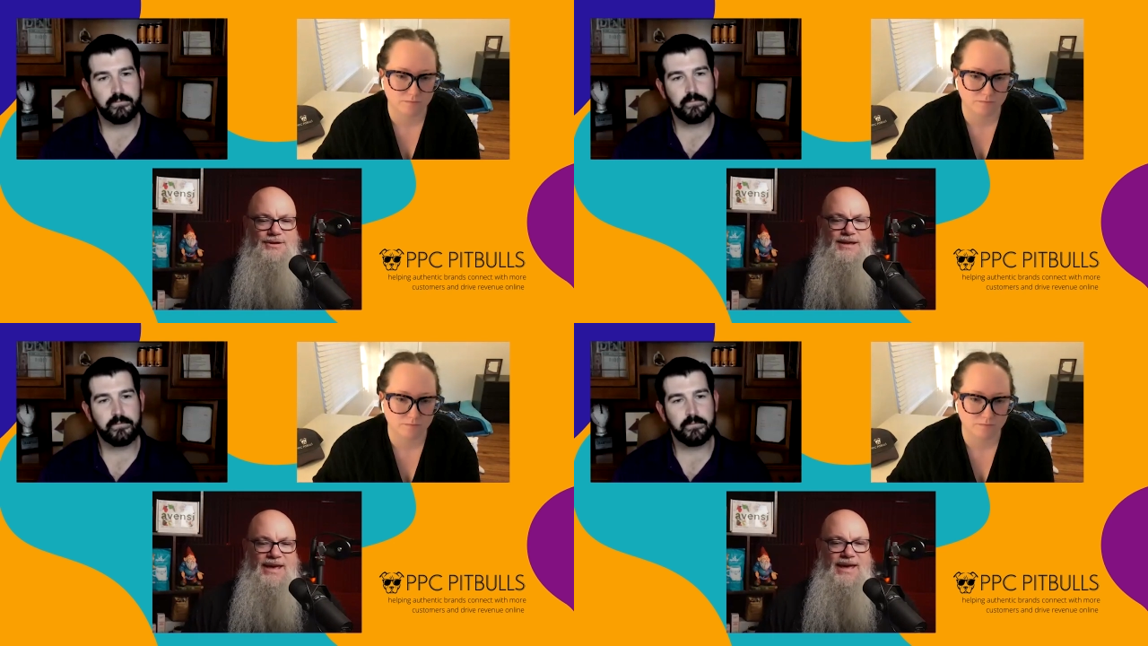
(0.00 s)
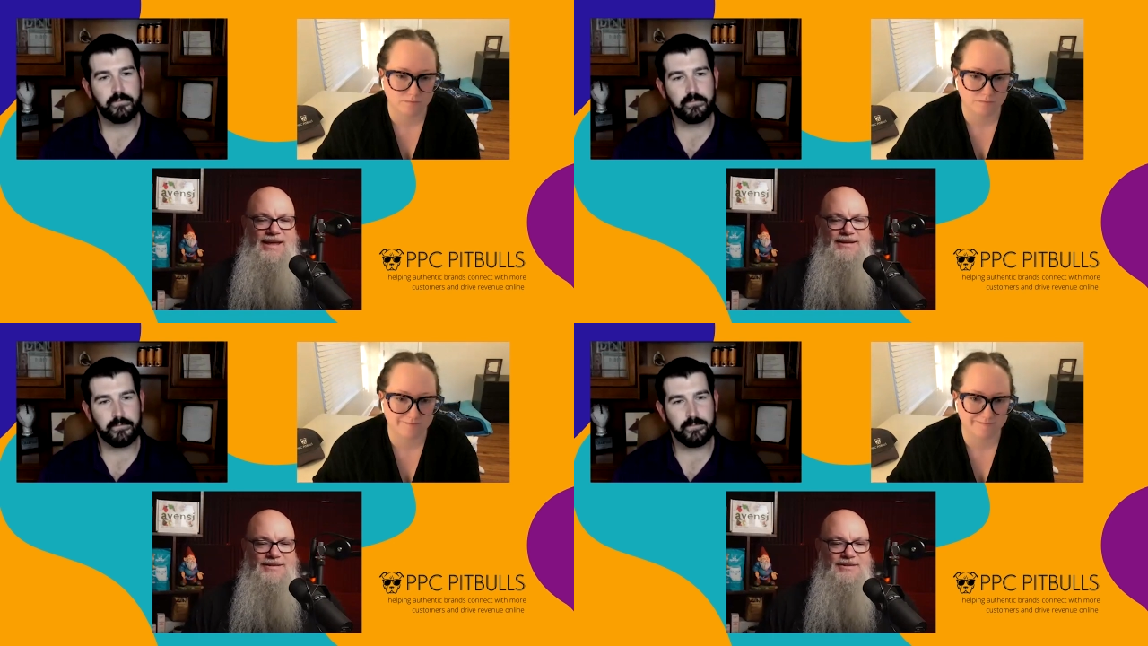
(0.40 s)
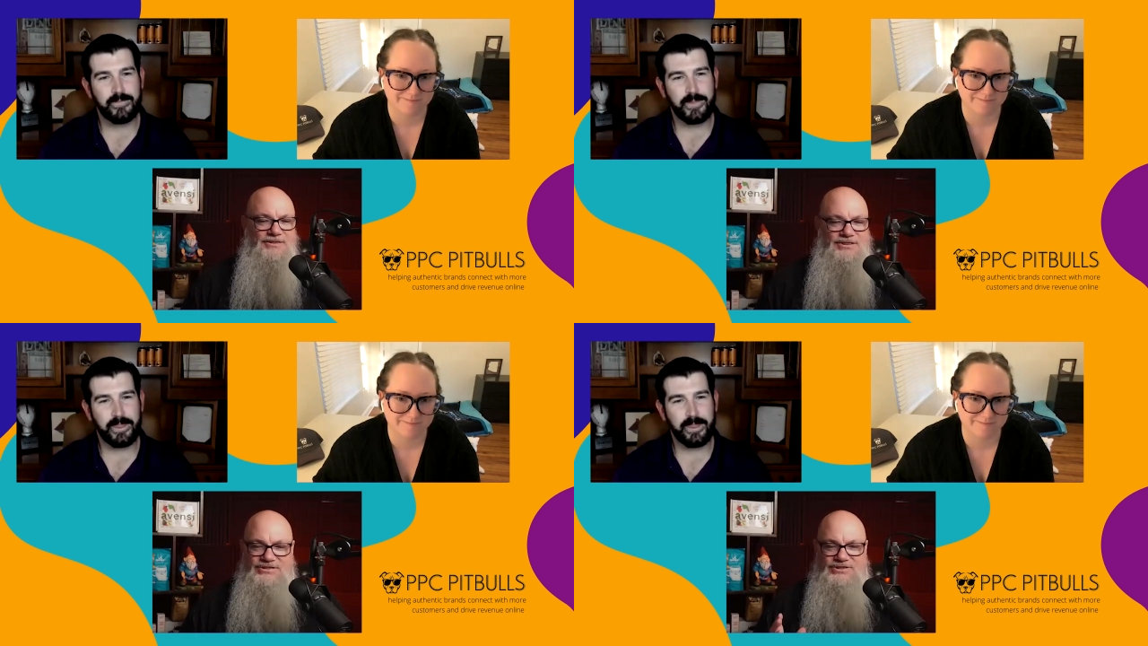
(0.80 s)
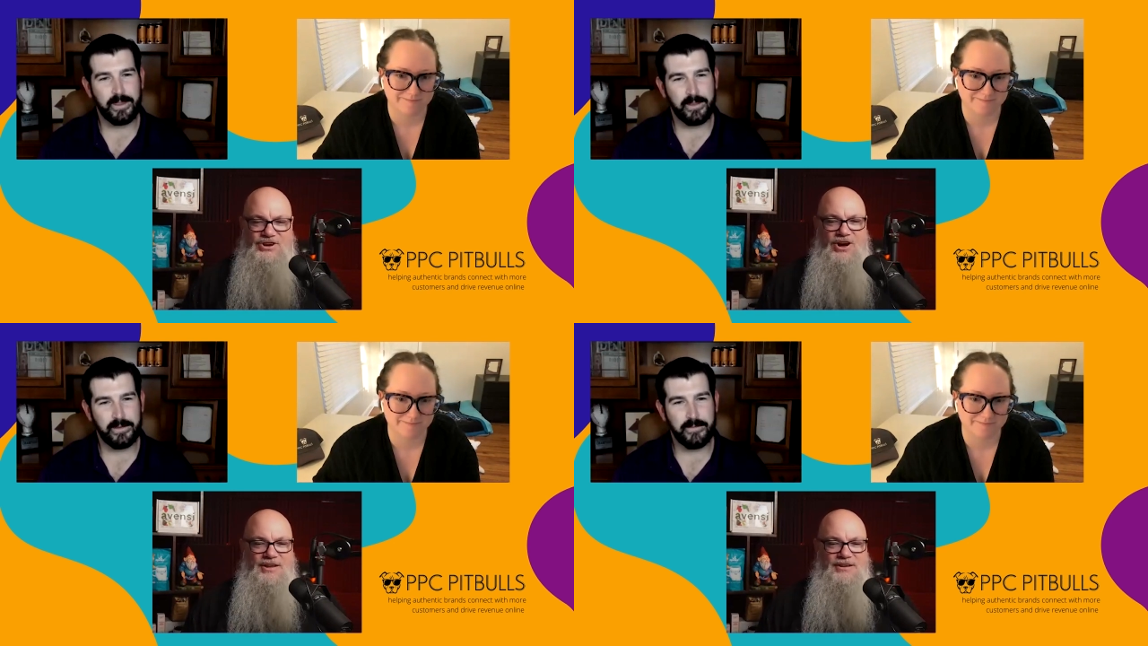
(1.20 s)
Speaker 1: and just
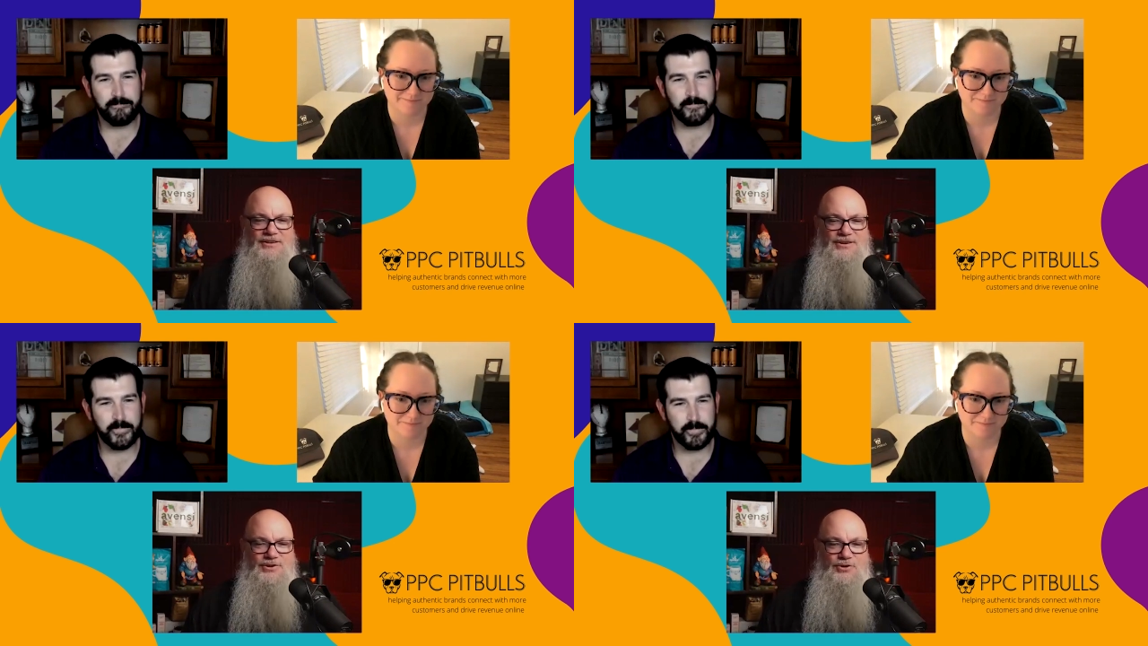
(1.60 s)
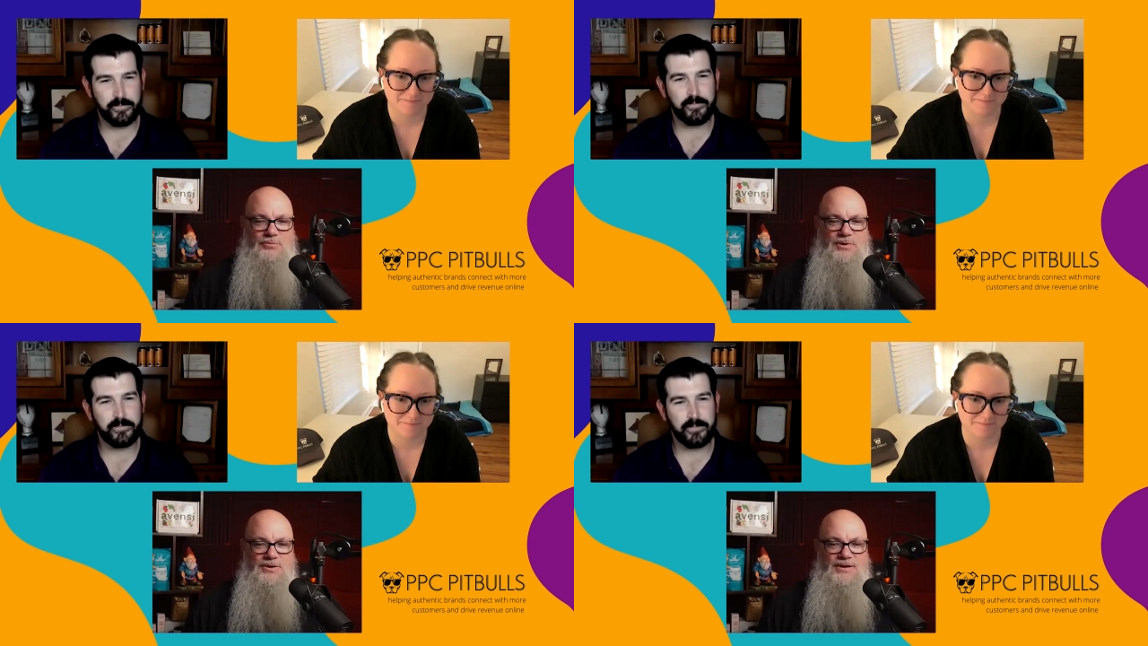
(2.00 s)
talk into Loom